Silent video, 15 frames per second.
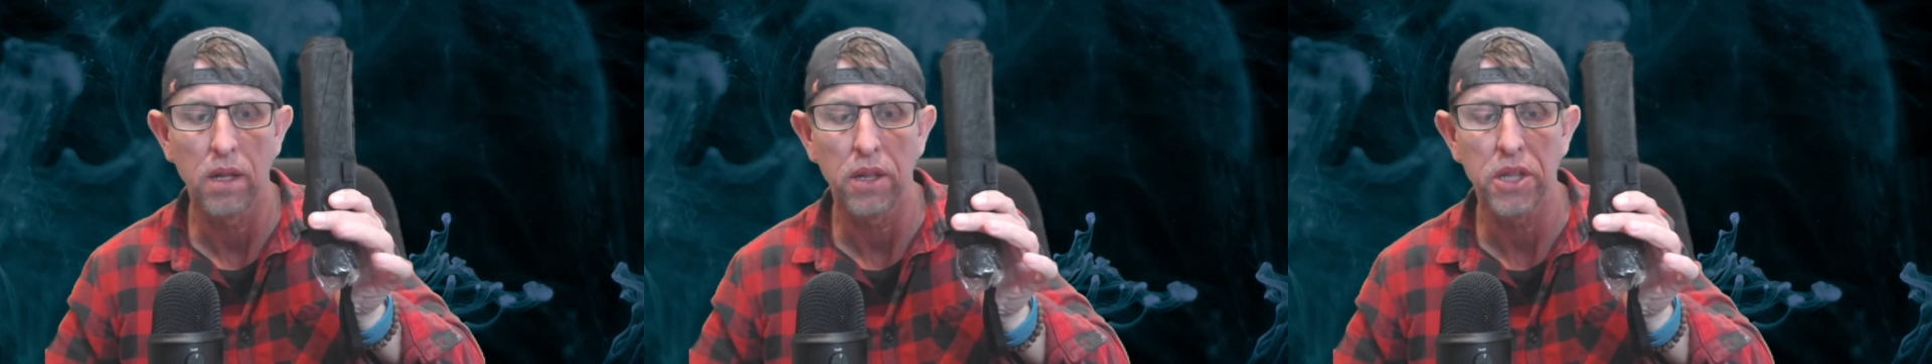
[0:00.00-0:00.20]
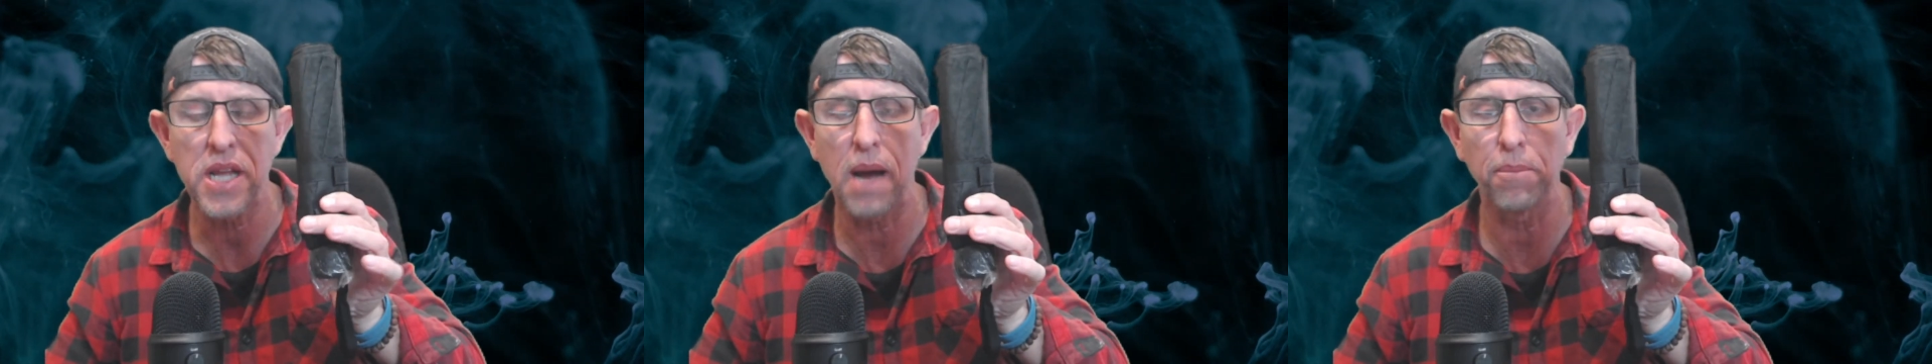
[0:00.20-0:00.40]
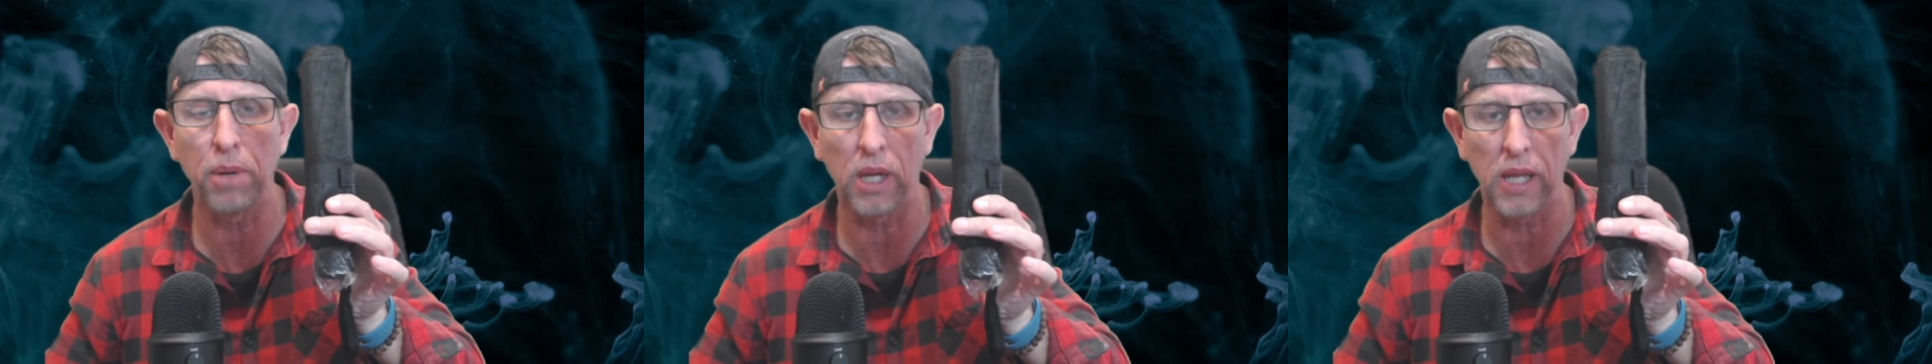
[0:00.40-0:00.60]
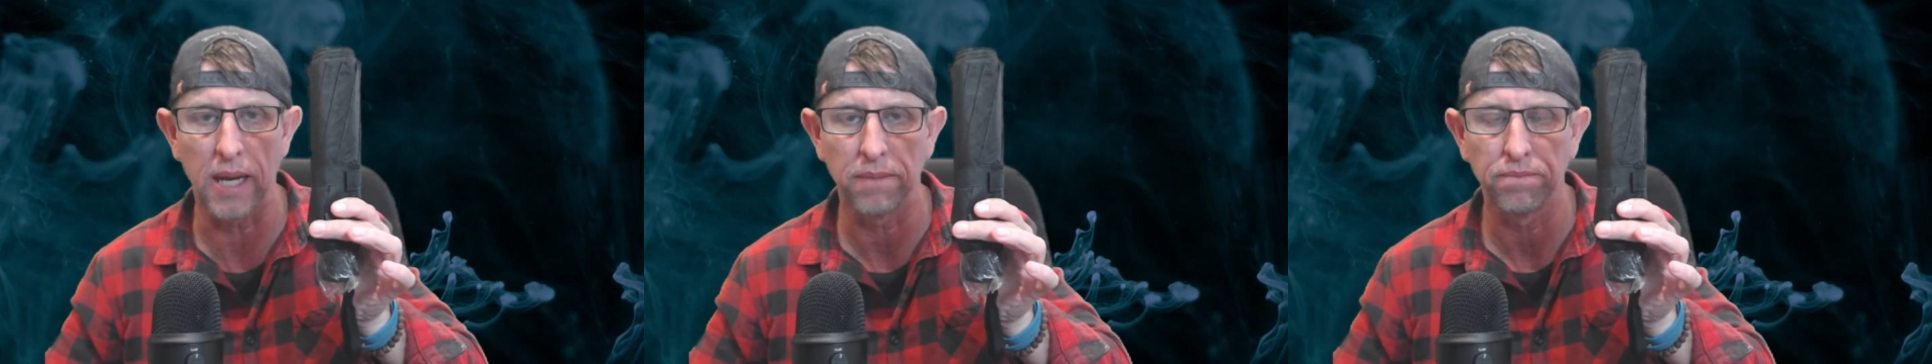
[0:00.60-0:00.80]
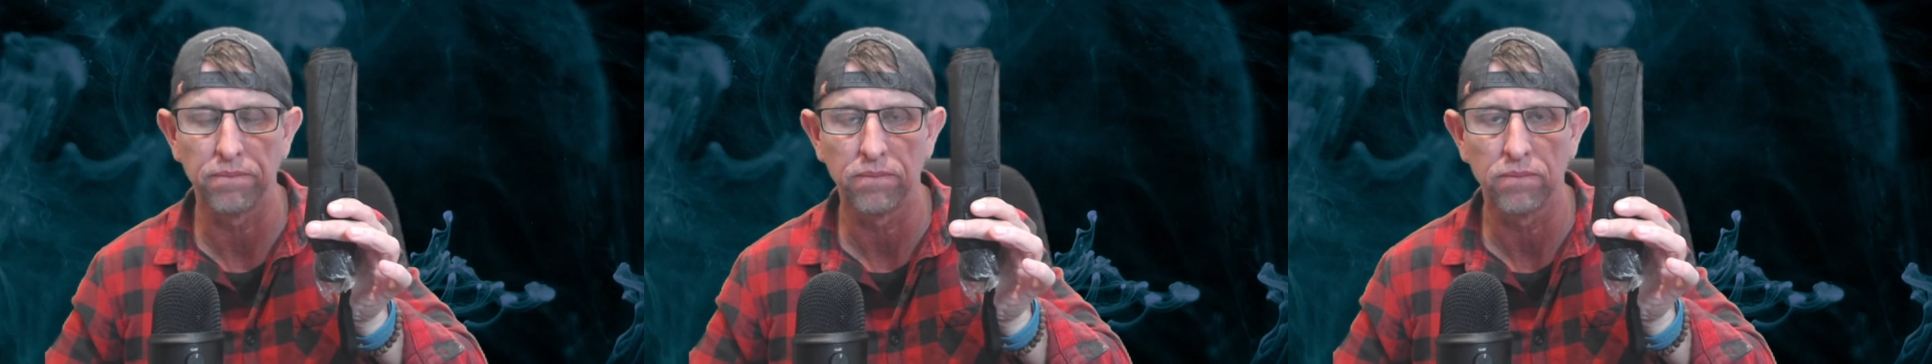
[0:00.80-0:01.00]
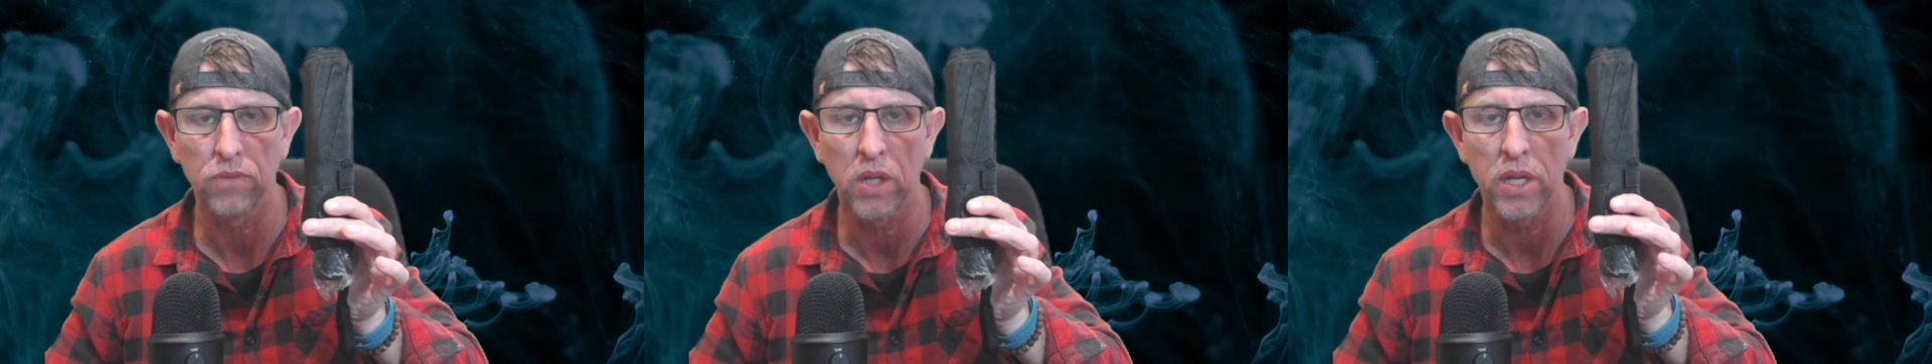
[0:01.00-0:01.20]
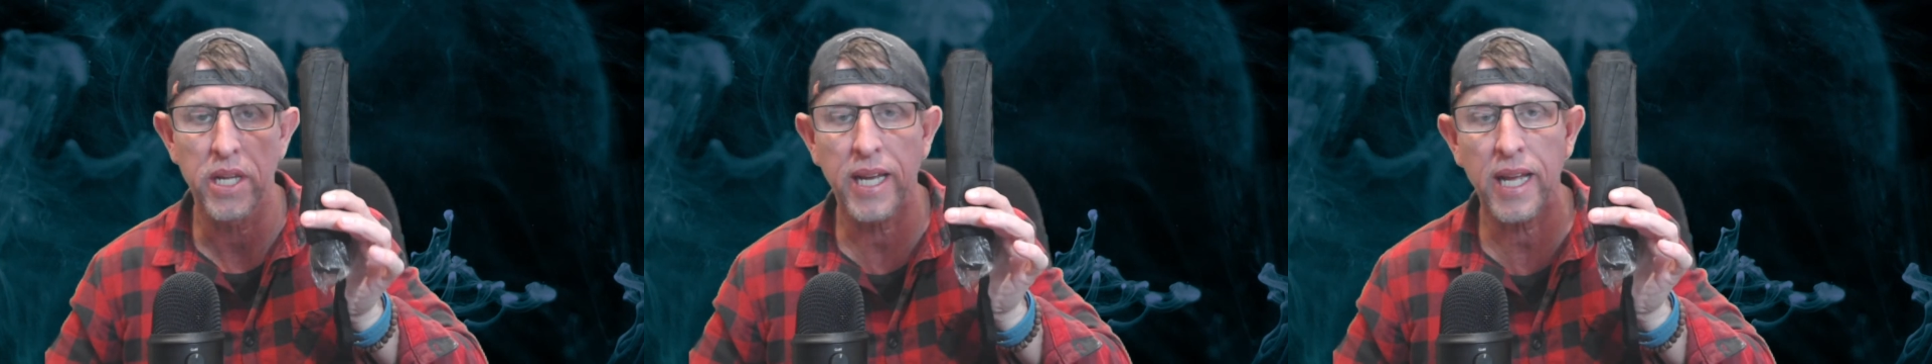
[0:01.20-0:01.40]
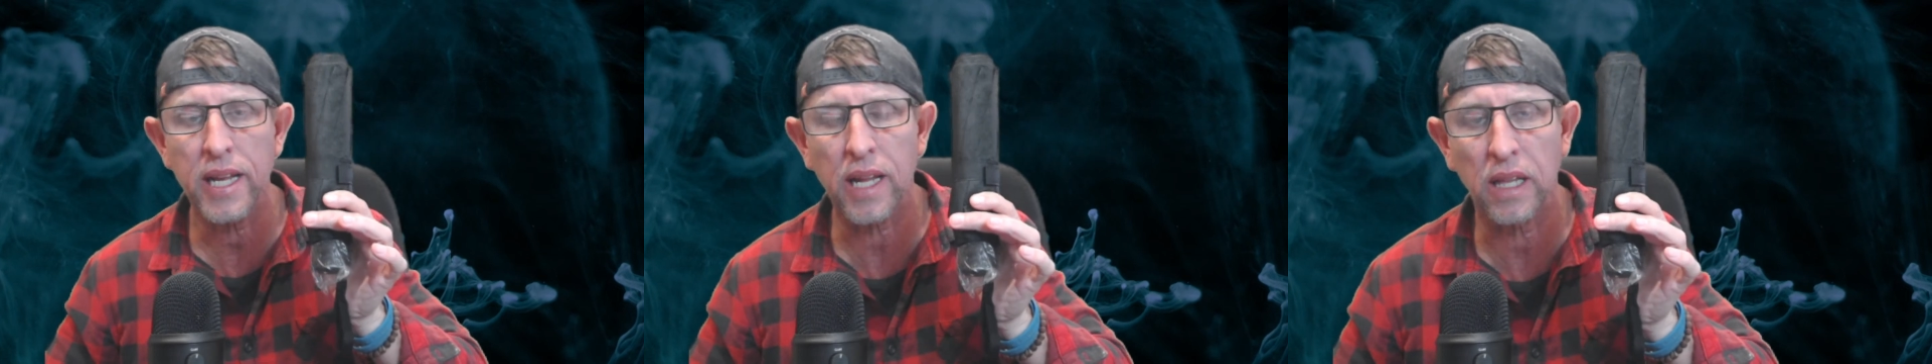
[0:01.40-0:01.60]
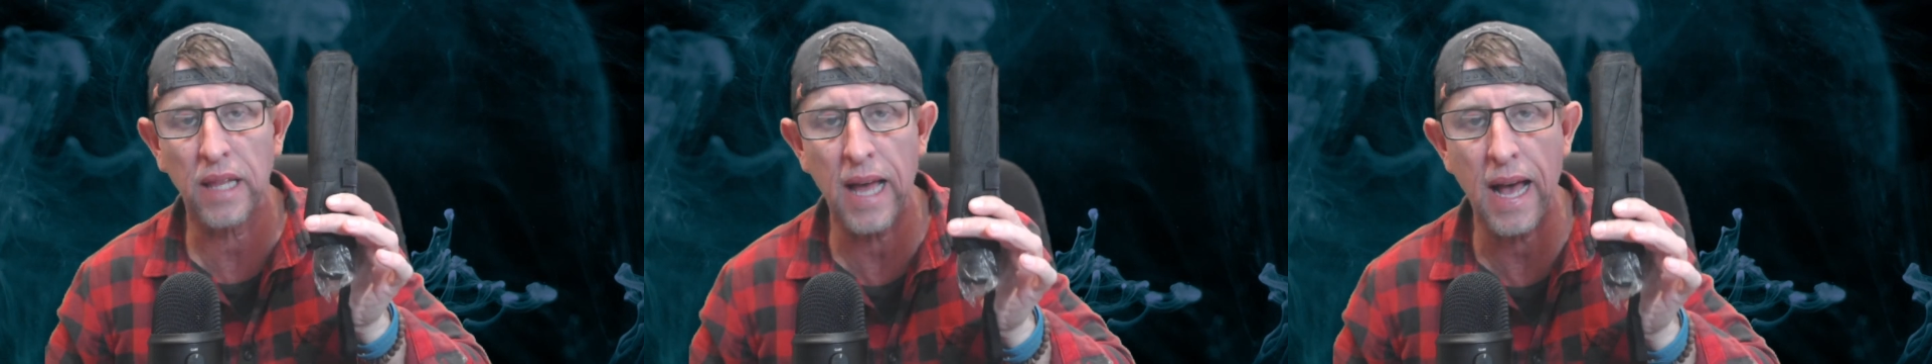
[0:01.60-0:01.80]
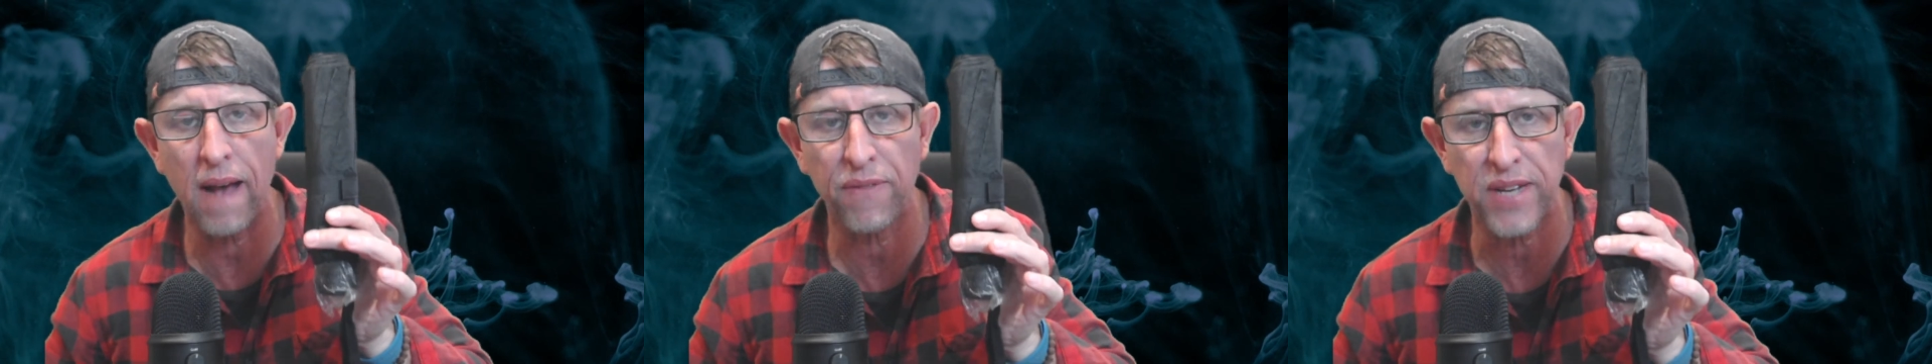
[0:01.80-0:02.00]
The umbrella. You're going to get
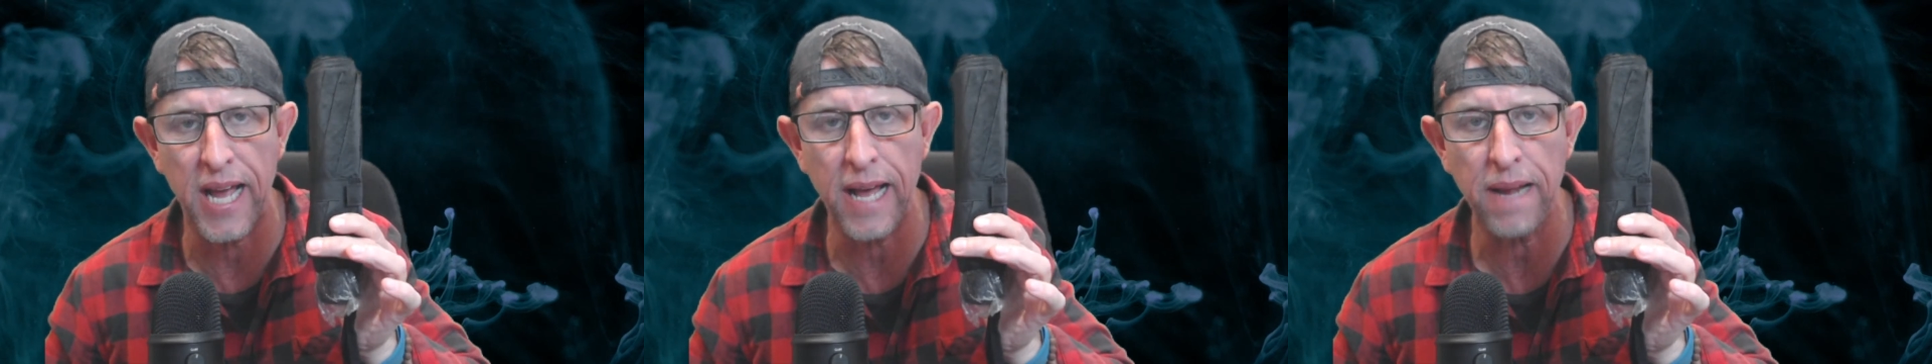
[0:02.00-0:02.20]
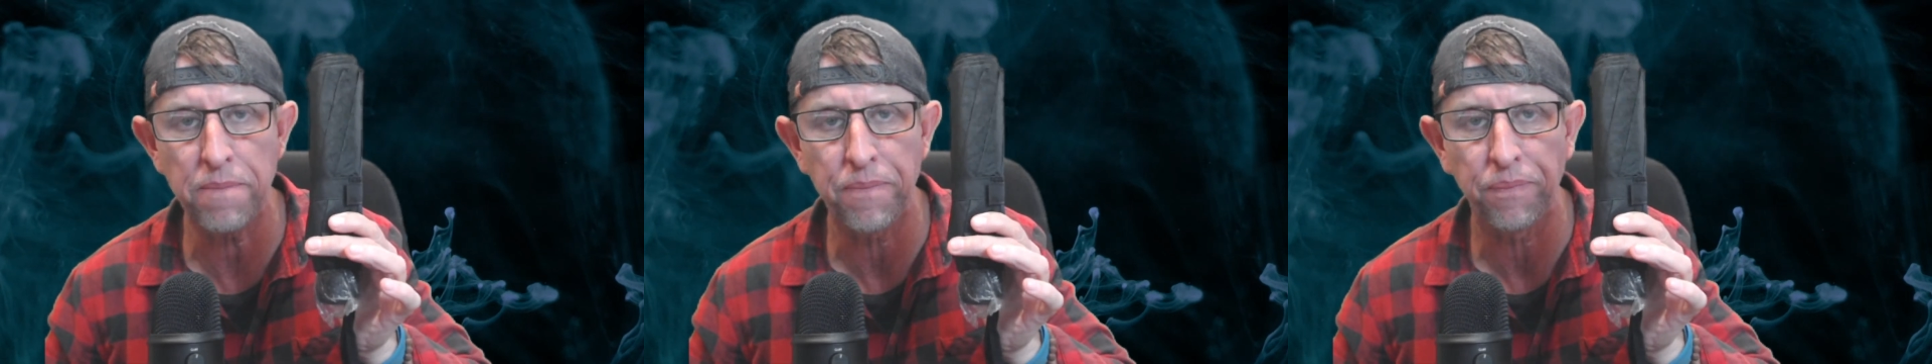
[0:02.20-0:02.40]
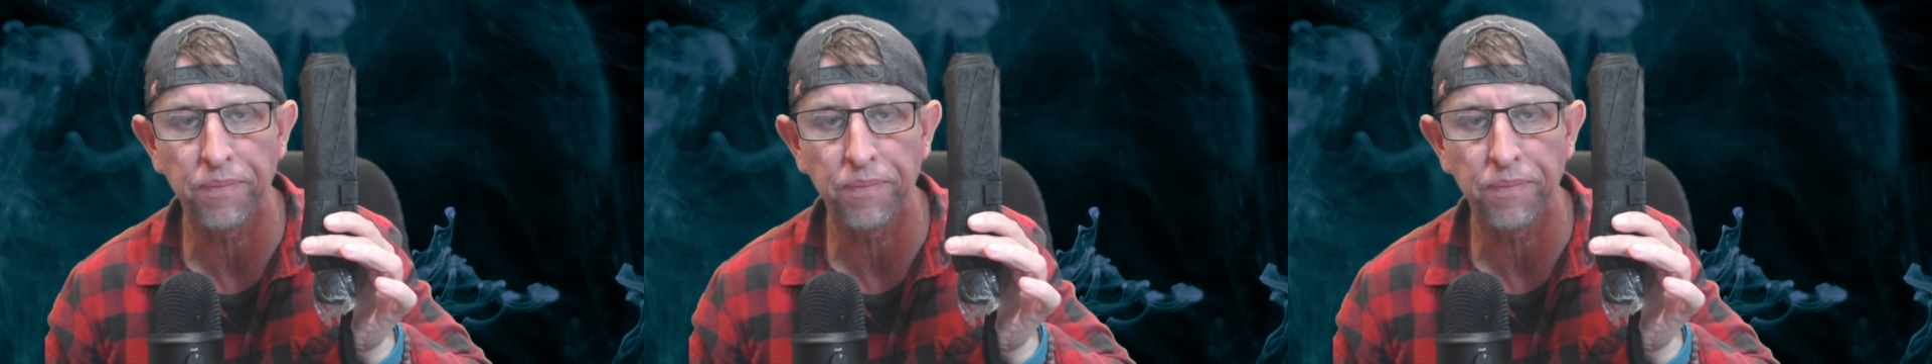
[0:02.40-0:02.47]
laughed at,